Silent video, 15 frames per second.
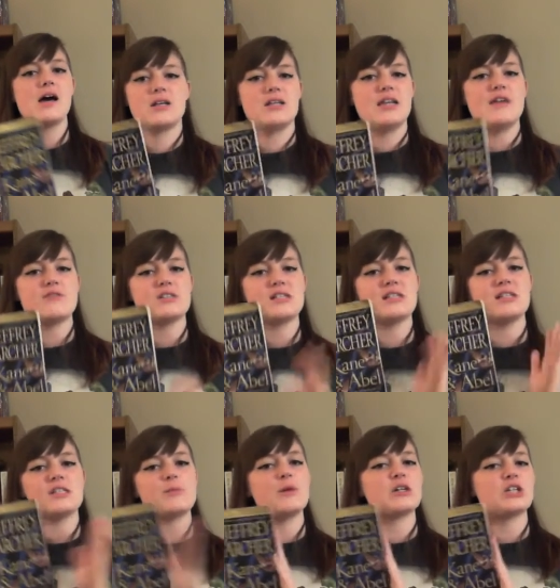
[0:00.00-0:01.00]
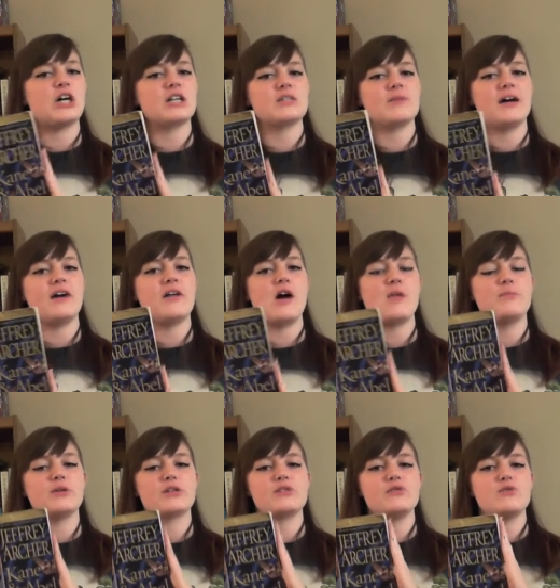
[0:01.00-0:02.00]
Never seen this book talked about on
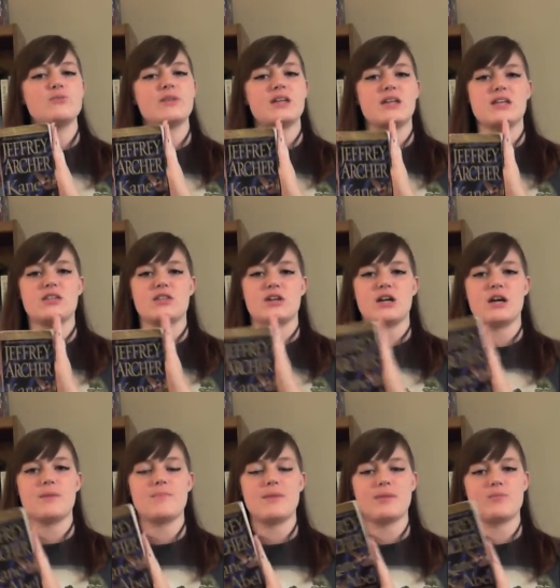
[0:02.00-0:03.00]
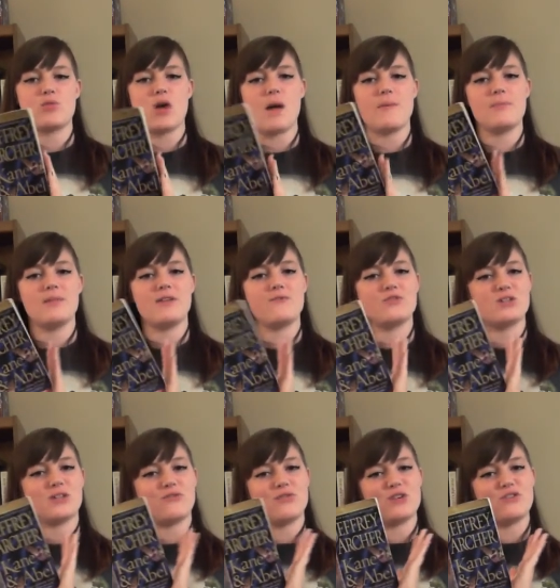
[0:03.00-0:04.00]
BookTube either, but probably for
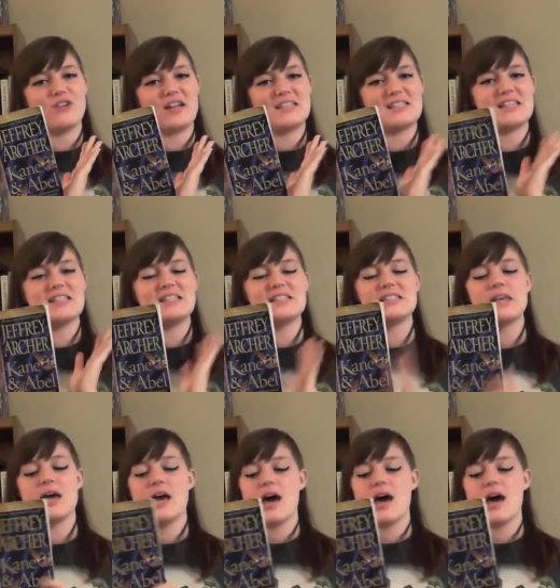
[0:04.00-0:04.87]
different reasons.